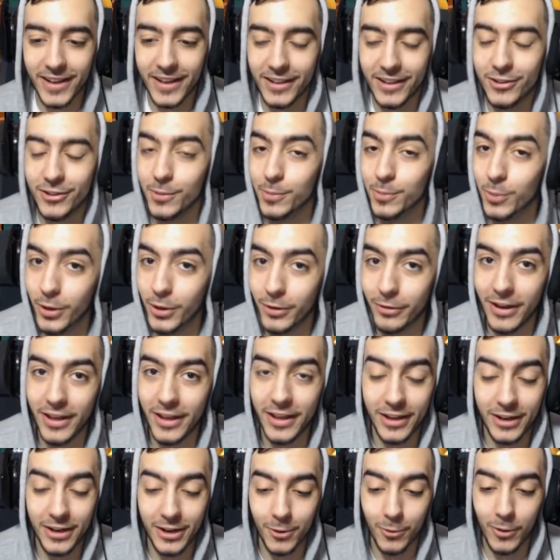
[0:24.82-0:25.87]
it's your boy Ray
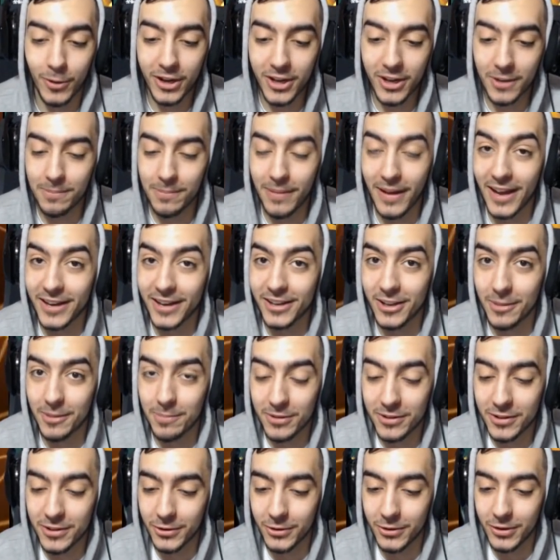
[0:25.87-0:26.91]
here, and welcome back to
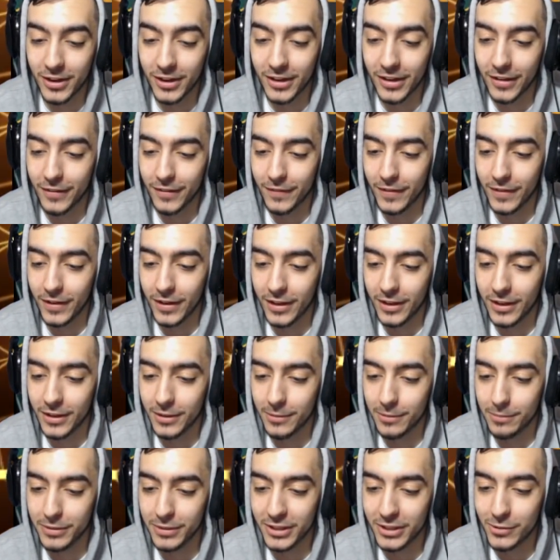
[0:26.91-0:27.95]
episode of uh,
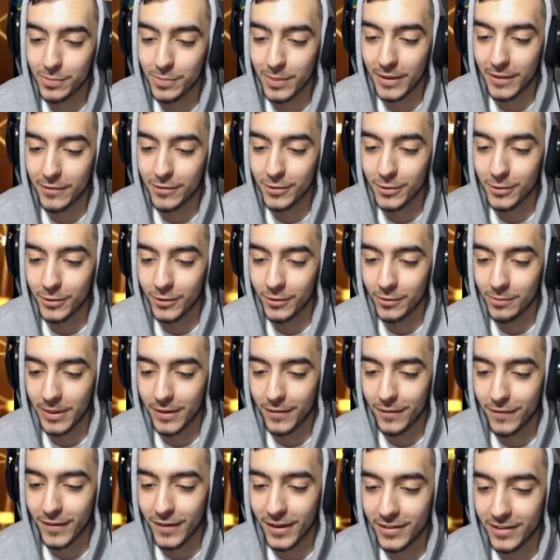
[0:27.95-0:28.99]
Bleach Brave Souls, my
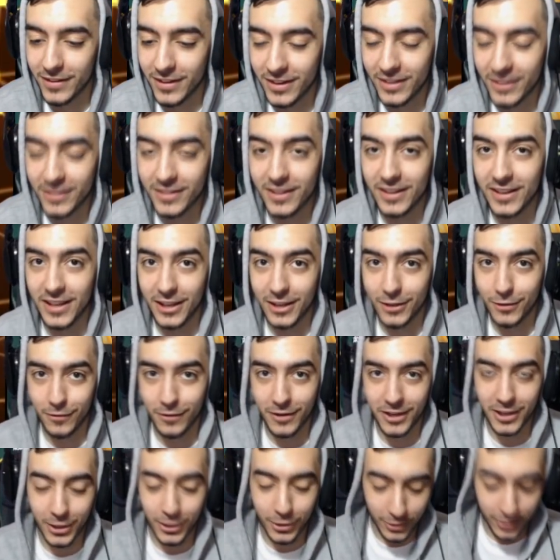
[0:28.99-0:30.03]
friends. And in today's
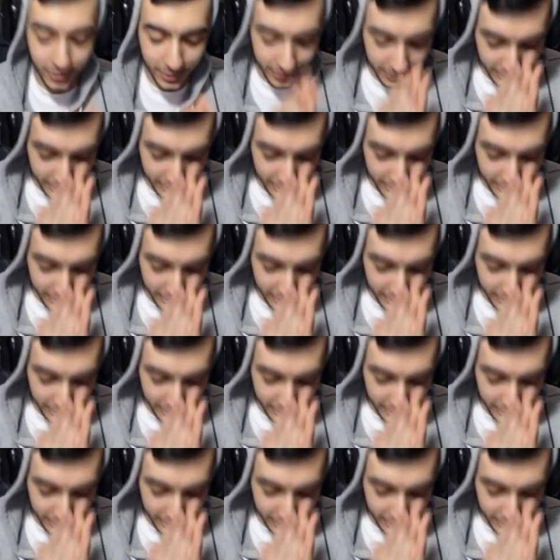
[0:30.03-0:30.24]
video,